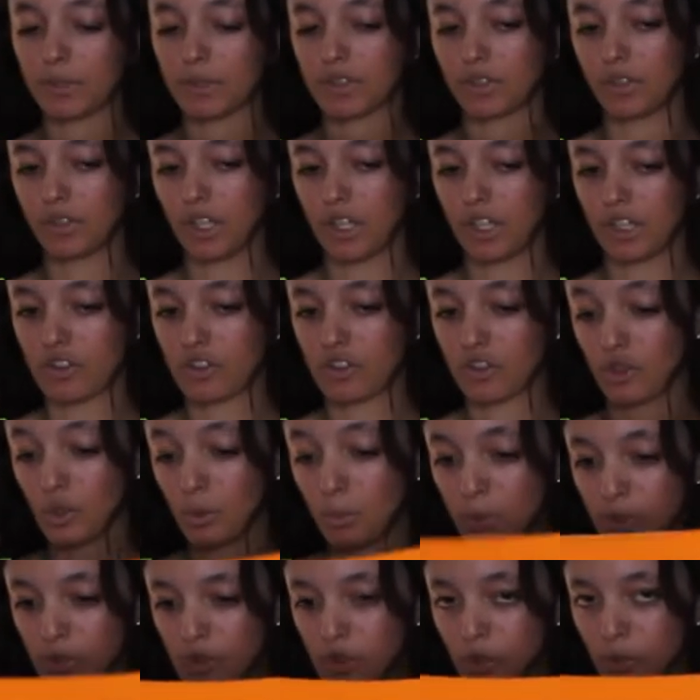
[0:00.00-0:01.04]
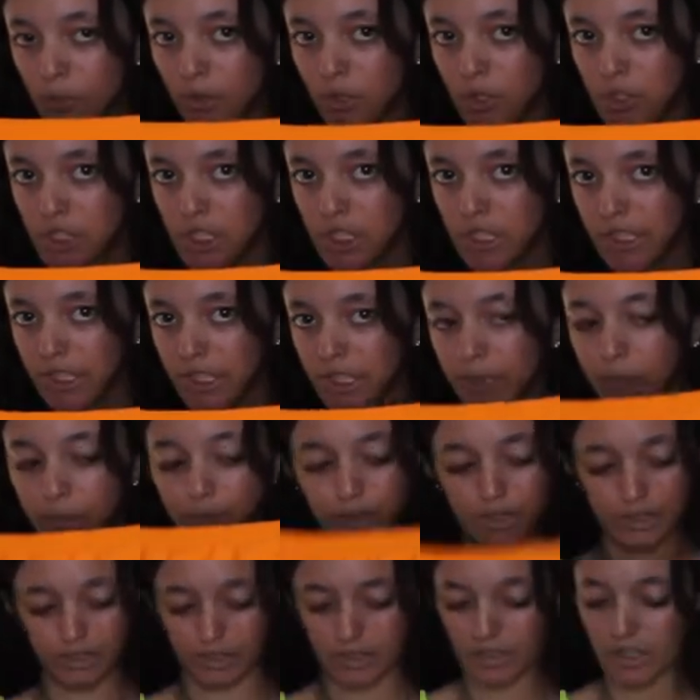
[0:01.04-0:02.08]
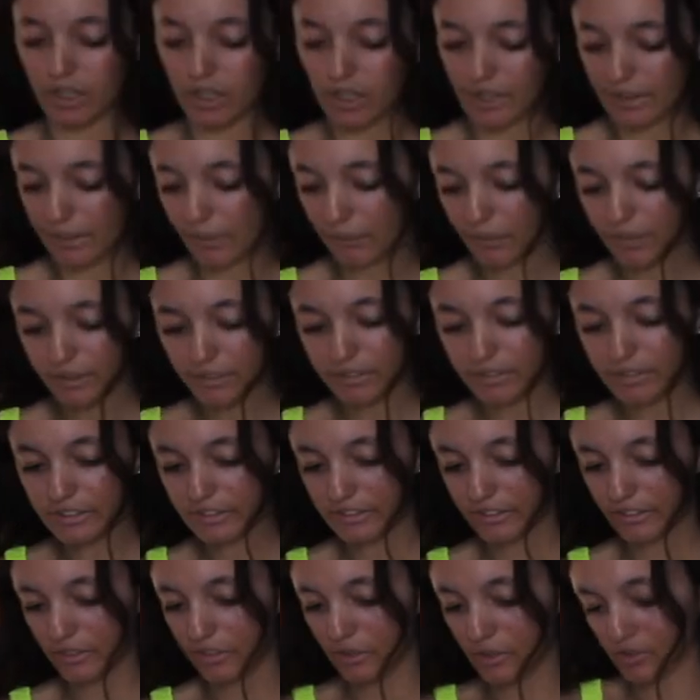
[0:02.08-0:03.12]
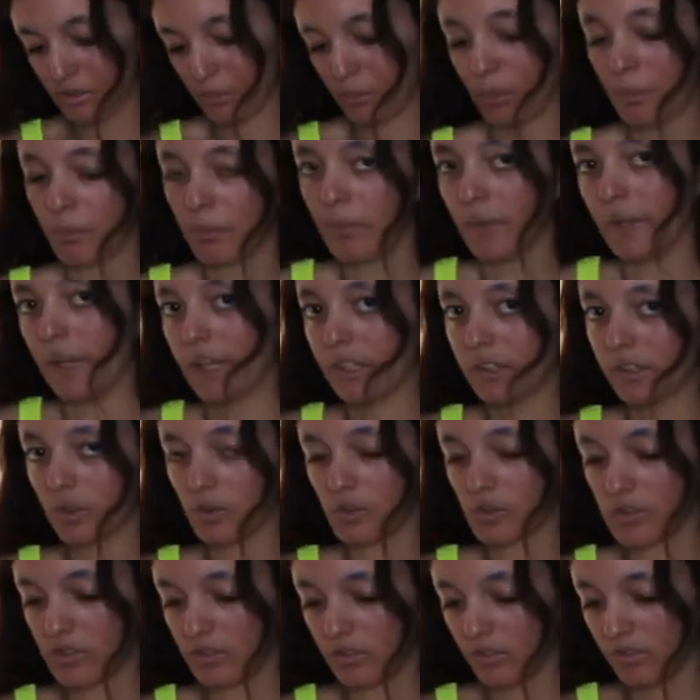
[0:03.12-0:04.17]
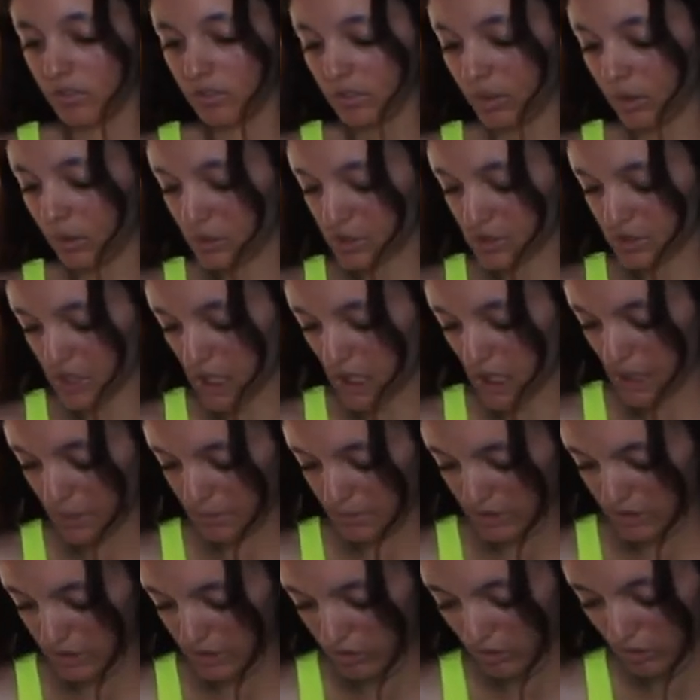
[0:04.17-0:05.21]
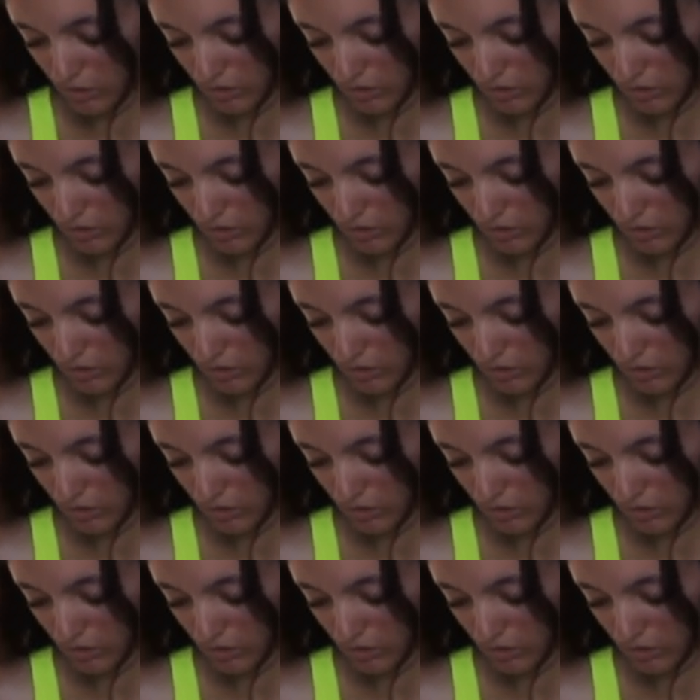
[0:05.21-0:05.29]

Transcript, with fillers: but they're not super, super cheeky. But I wanted these because I know some people like those those types. These